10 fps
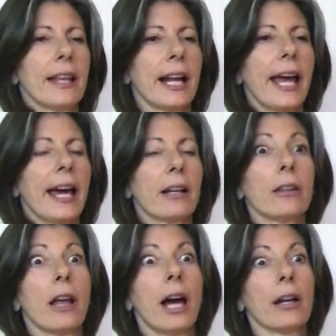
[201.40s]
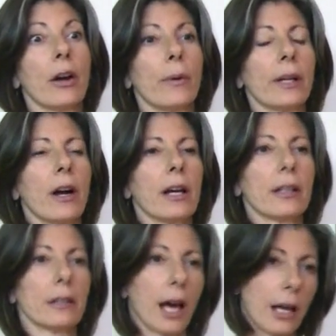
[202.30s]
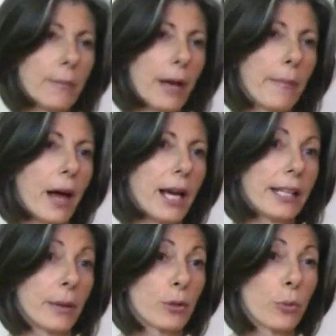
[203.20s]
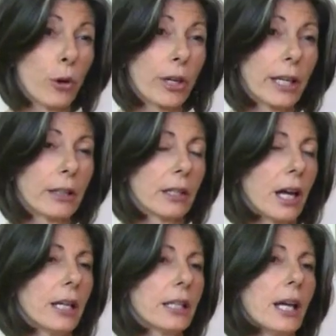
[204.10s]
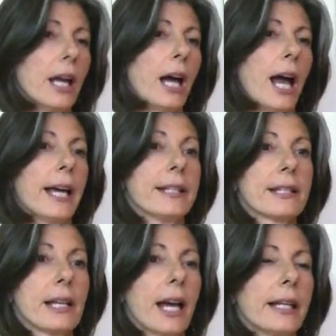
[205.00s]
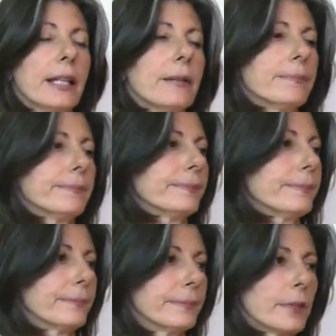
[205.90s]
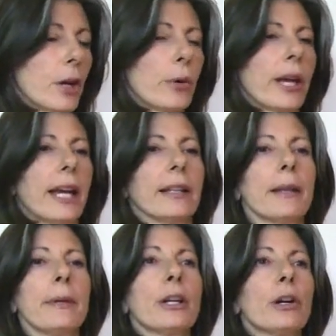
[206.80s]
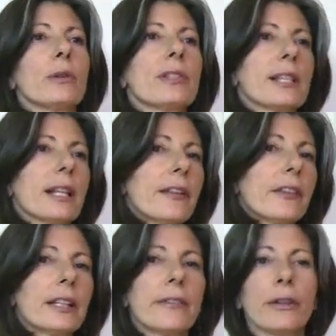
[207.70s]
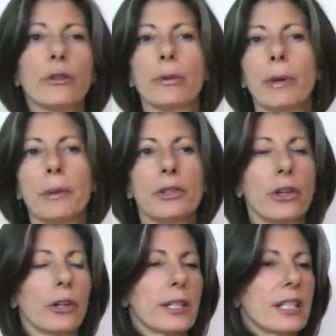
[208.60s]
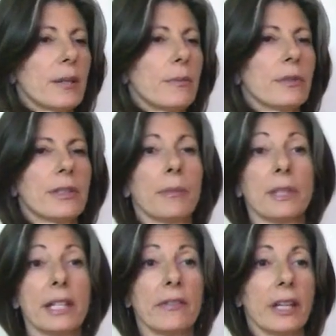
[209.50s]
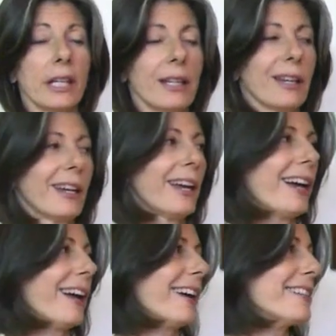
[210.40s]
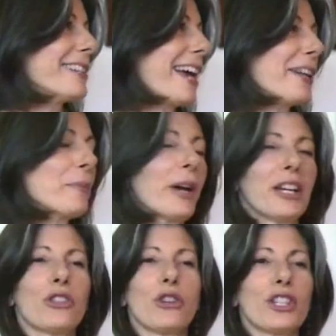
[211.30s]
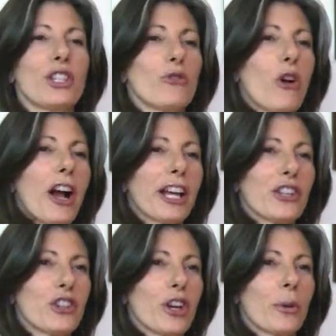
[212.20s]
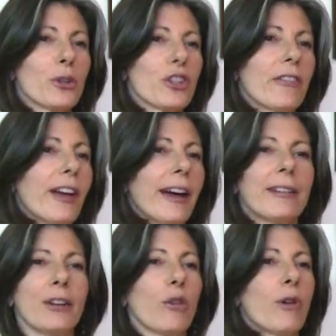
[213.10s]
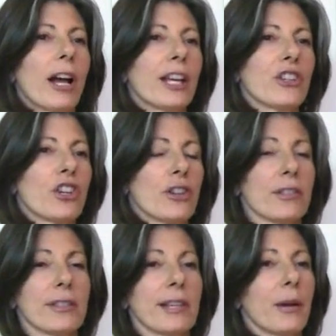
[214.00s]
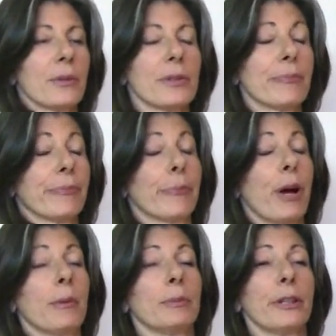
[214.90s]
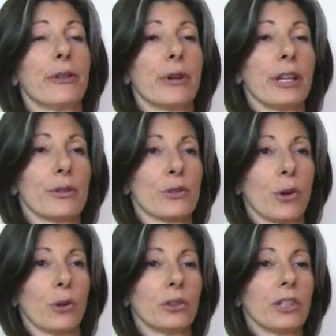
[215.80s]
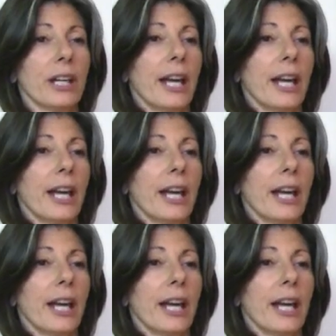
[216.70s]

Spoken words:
that I had a lot going on, a lot on my mind, I was working a lot, I decided, okay, let me go sit in the living room, maybe turn on some TV. I sat in my trusty rocking chair, which I've had a rocking chair since I was probably 3 years old,